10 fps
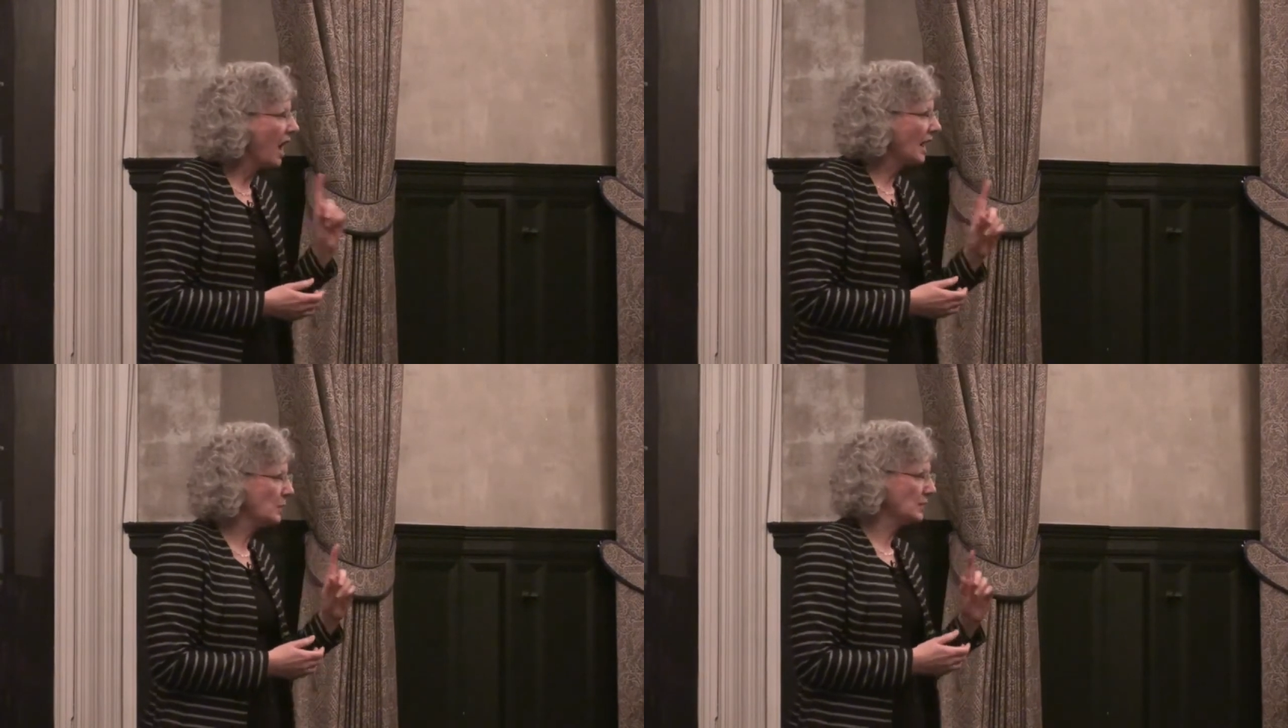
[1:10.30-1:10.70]

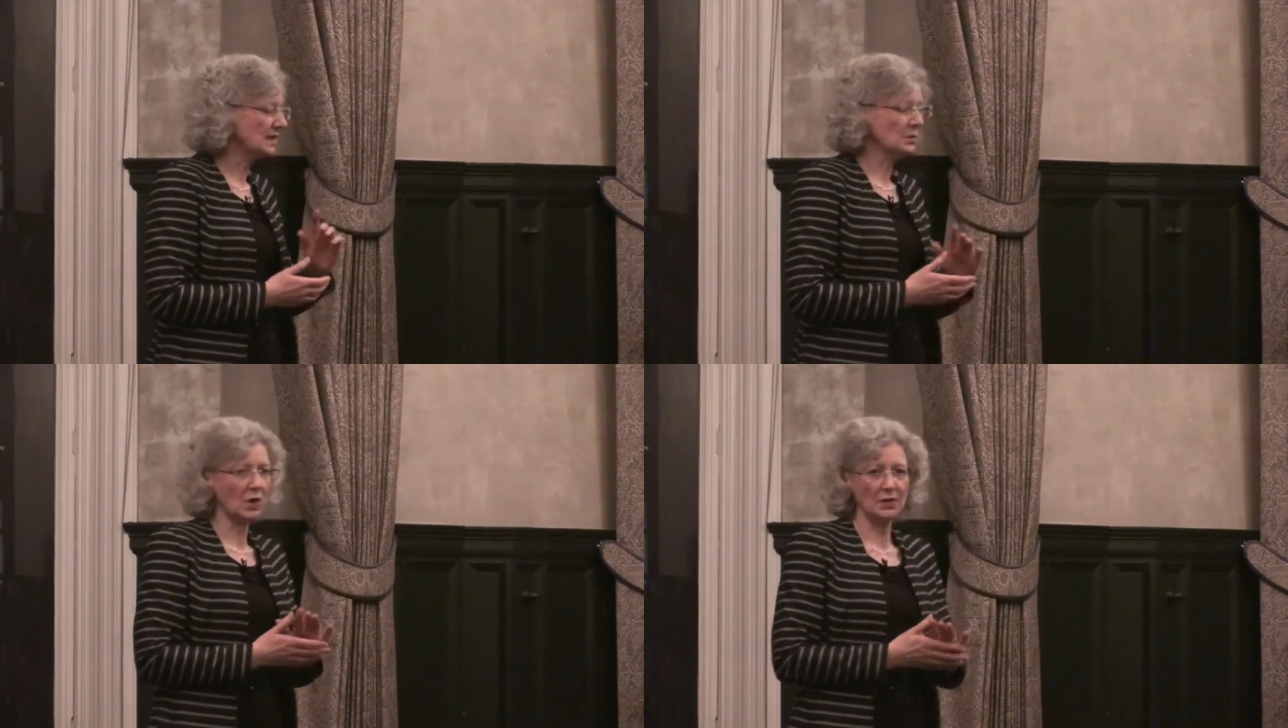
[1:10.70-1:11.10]
I
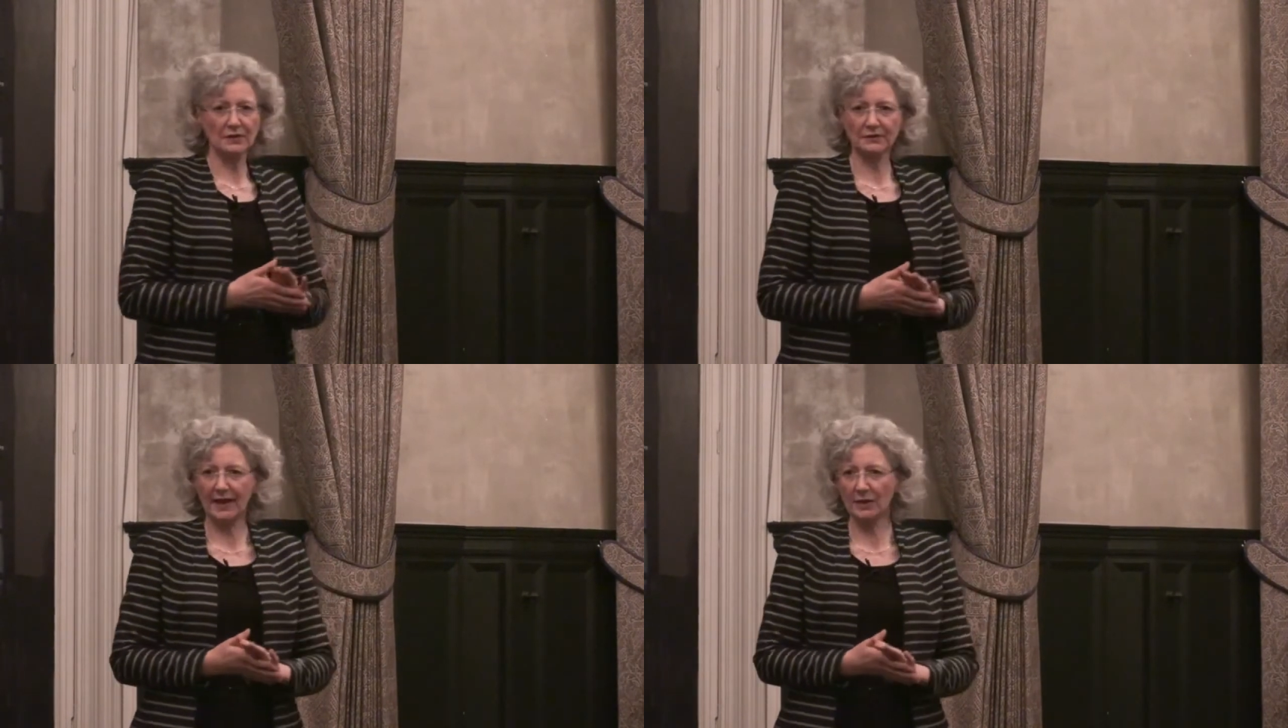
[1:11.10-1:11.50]
was the one
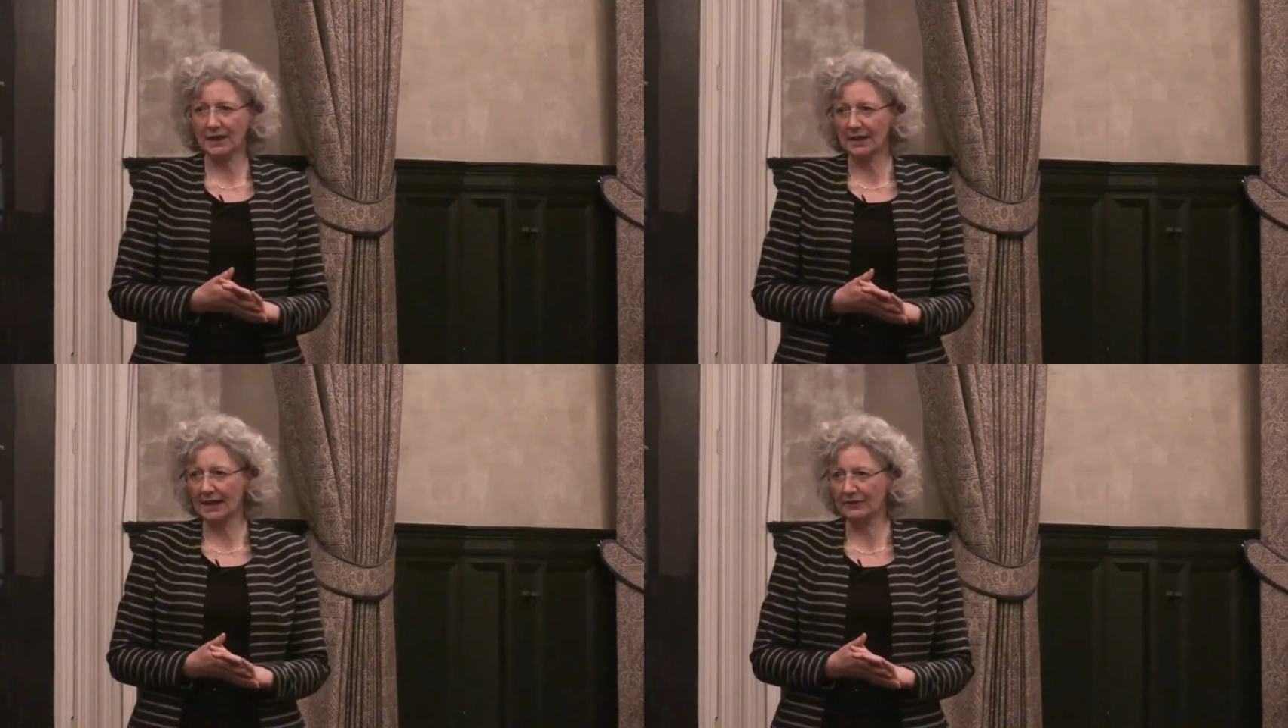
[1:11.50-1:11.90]
that
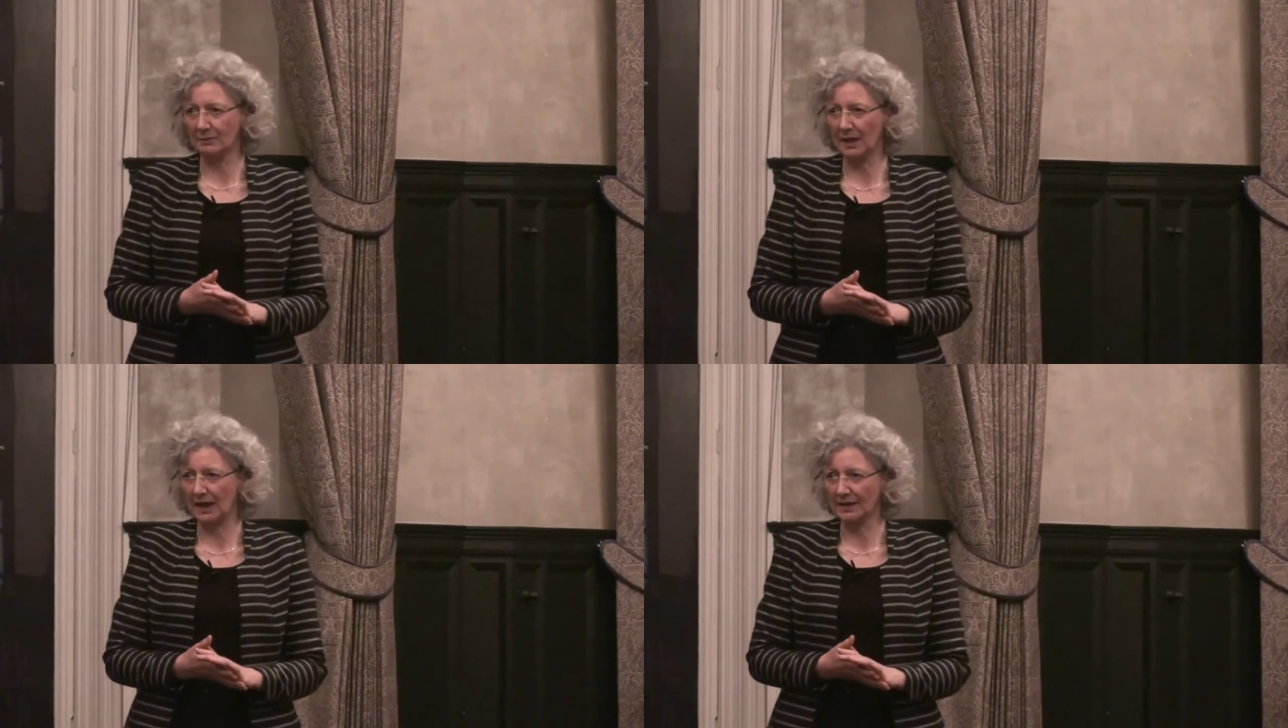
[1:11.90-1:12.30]
failed the
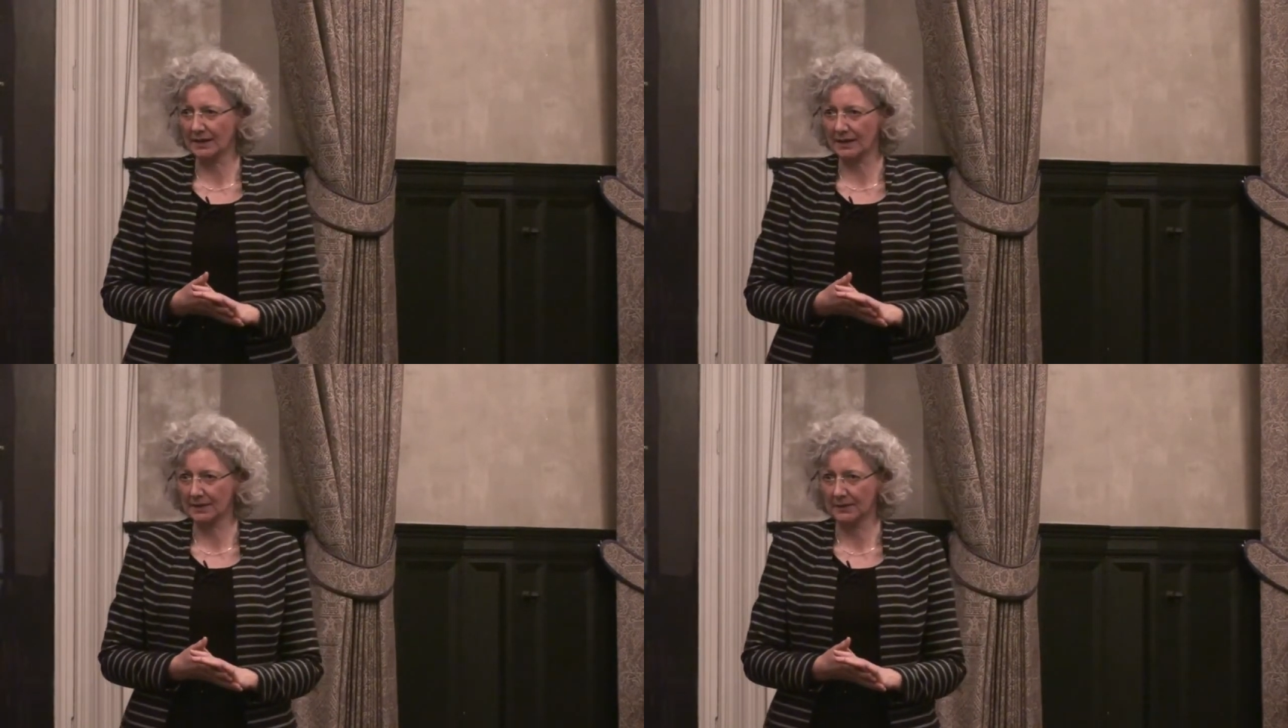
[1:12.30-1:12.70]
11
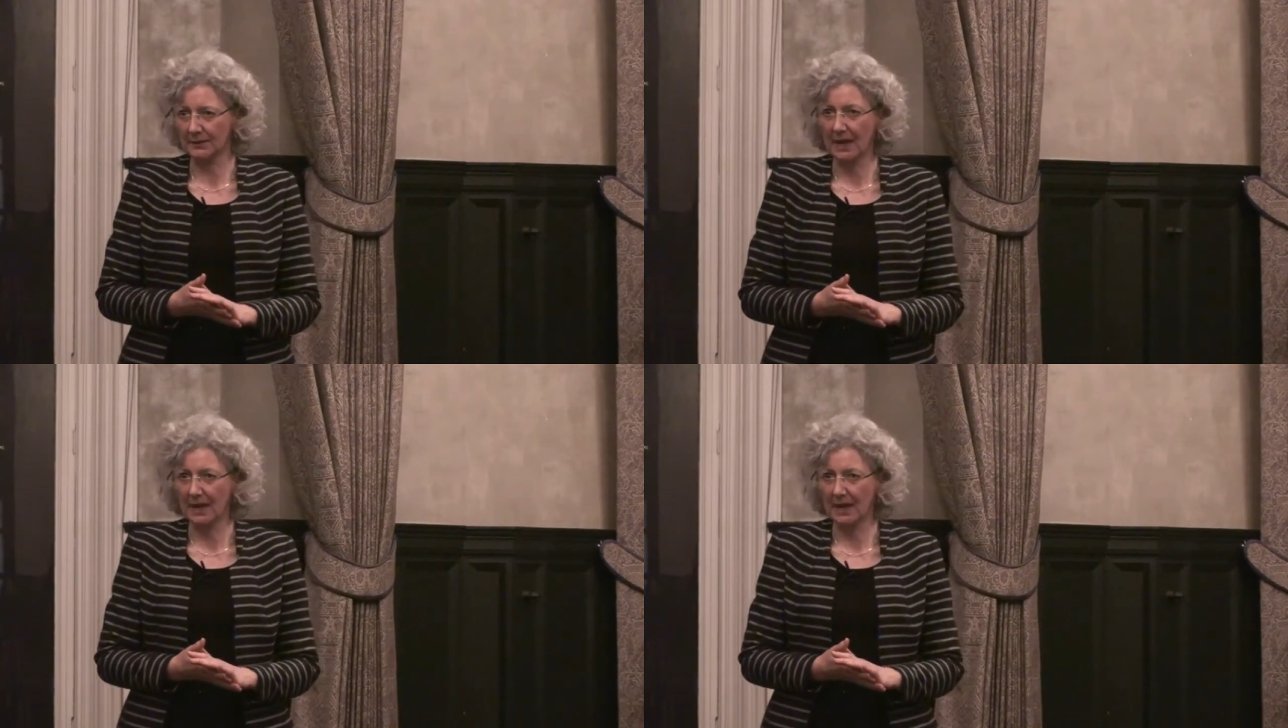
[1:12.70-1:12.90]
plus.